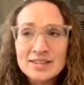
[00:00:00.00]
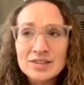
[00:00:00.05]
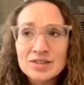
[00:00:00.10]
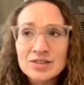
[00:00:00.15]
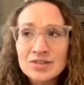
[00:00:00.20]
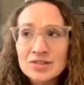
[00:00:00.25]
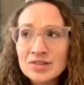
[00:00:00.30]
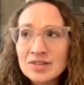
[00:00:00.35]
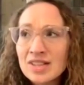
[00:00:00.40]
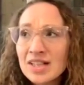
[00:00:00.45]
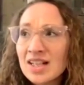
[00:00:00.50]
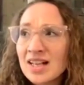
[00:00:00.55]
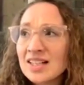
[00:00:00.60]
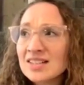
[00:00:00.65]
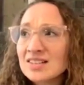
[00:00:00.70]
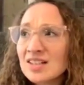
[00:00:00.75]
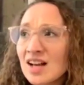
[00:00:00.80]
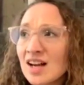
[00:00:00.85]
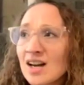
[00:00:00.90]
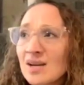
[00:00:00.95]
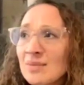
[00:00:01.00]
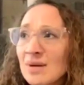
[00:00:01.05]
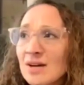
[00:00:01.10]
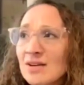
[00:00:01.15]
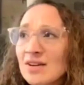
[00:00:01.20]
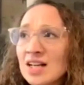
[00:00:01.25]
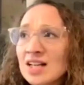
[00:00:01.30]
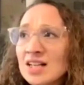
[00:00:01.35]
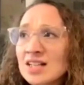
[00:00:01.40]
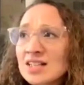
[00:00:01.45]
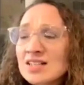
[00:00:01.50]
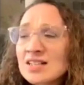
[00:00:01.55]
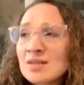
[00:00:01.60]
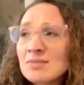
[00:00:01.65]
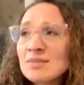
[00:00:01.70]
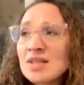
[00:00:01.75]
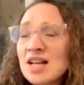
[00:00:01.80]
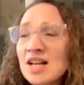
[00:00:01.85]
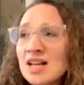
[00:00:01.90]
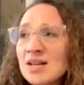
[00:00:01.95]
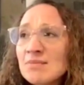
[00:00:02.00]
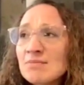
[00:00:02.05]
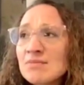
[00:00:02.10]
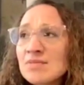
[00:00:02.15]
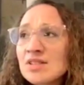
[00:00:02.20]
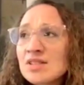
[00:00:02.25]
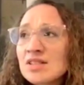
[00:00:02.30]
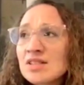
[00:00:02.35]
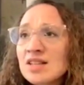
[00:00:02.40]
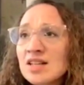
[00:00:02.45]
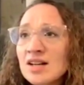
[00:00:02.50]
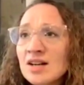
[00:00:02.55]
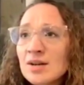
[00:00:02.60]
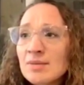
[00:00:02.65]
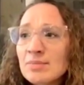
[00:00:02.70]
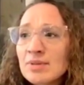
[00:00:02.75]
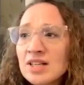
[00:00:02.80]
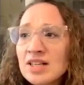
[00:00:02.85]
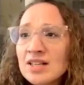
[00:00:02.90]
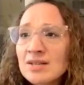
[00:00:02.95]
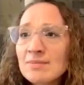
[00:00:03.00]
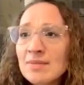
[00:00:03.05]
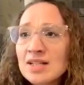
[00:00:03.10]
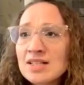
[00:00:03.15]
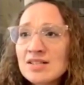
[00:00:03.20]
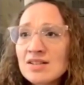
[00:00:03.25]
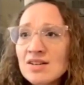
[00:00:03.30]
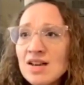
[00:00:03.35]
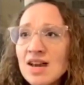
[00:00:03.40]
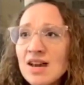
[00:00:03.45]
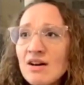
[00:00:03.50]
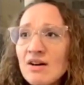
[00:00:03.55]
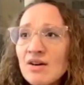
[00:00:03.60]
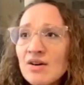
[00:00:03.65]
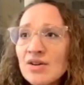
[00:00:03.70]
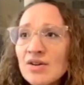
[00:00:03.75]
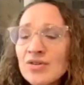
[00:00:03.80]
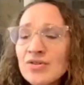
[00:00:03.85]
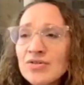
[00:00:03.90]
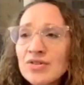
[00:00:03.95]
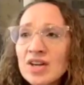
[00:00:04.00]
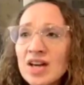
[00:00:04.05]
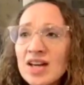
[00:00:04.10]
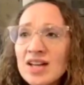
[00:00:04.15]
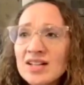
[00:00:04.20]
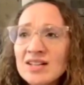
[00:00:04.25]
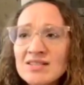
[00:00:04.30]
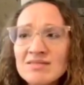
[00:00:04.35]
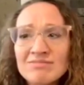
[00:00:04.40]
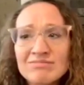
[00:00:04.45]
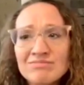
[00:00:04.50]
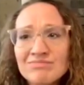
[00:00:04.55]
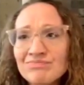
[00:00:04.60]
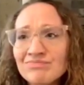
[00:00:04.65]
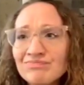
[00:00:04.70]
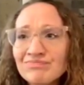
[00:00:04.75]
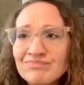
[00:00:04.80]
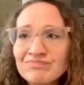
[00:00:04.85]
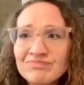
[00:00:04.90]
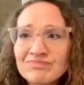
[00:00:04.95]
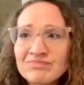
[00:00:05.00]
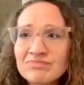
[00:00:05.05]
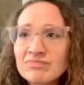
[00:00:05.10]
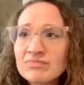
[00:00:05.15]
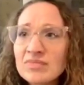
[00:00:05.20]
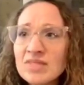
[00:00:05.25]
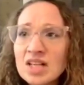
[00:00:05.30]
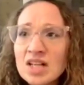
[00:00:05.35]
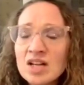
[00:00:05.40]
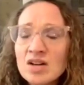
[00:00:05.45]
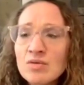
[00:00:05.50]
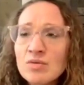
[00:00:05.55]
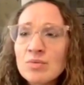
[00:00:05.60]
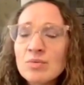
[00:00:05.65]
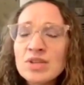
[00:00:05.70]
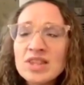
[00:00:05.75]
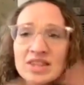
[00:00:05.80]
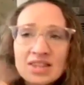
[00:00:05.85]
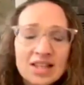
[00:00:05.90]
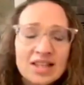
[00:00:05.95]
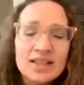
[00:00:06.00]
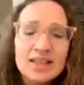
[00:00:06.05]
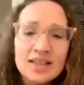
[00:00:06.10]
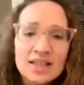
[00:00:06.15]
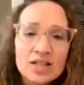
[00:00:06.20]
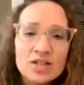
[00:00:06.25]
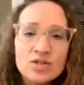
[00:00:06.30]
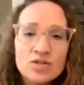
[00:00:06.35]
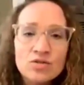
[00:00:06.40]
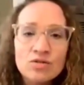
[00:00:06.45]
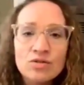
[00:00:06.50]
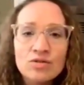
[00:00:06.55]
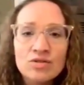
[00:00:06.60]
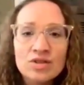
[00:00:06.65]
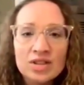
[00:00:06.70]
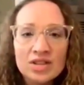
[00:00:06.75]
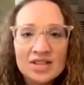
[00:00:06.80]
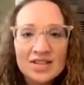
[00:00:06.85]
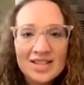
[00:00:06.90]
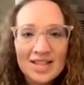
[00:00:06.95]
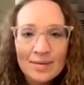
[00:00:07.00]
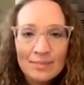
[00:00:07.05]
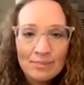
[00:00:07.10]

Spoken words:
So like I talk about sometimes therapy and mental health, and when we think things through, that it's like